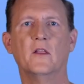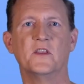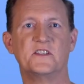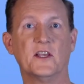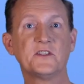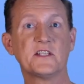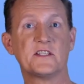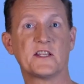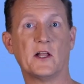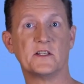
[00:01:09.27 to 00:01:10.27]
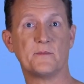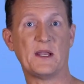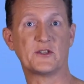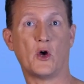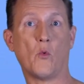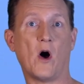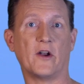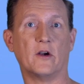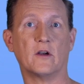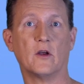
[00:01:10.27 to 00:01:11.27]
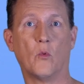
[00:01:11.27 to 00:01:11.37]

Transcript: The Celsius scale is based on water.